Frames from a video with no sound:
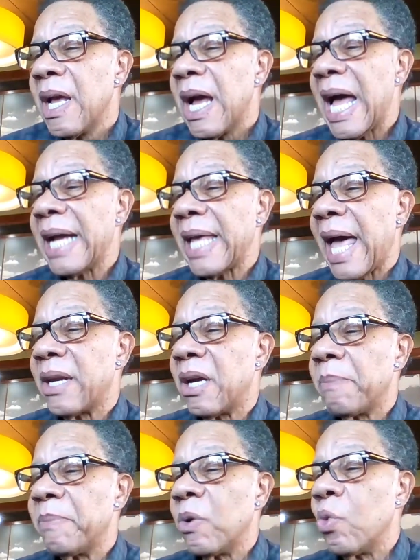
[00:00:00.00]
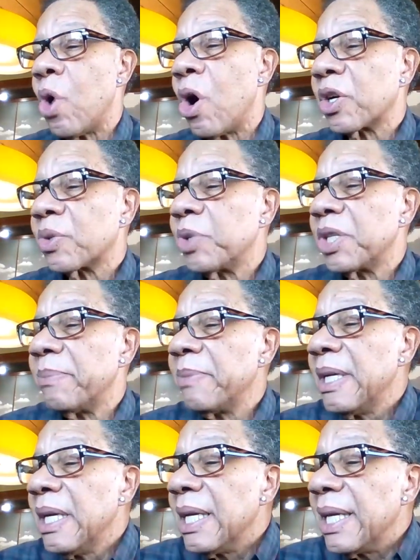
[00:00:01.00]
I got up and walked with him
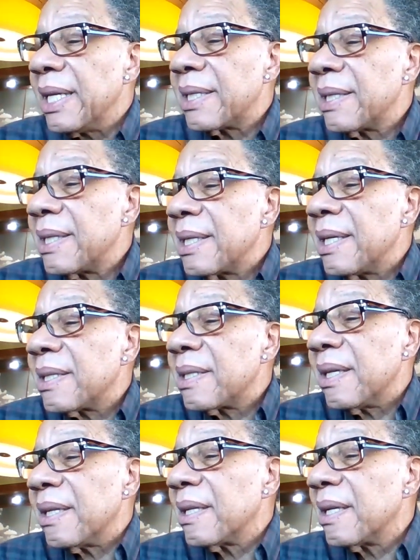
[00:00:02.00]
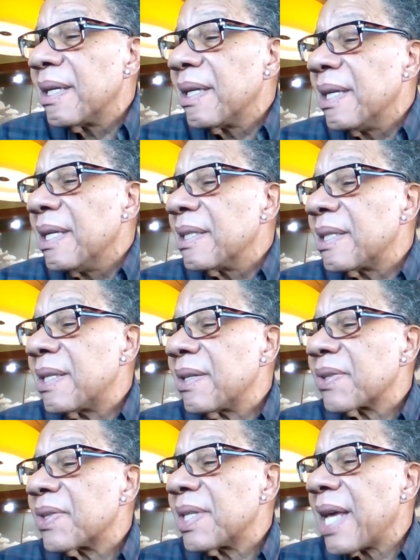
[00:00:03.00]
into the kitchen.
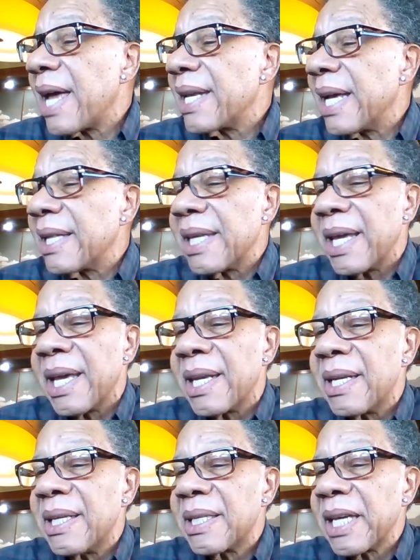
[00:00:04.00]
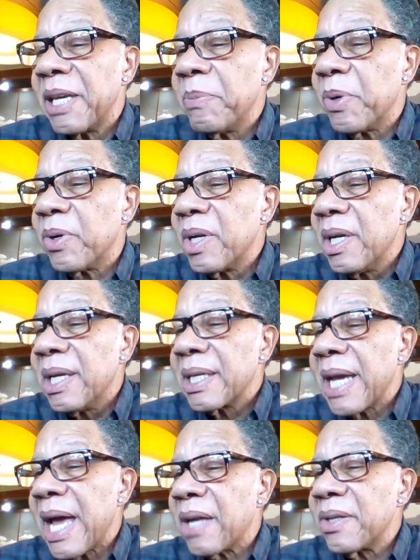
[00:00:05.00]
Silk sat at the head of the table,
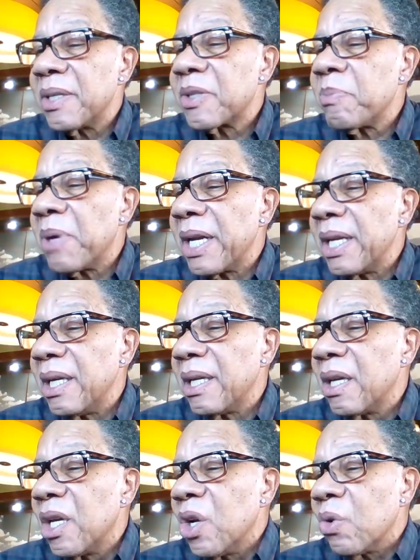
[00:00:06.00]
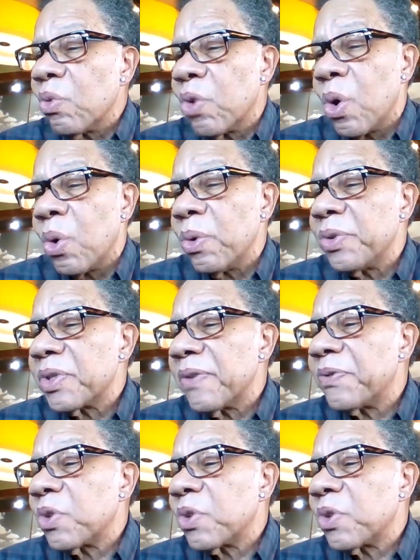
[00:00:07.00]
counting his money, rolls of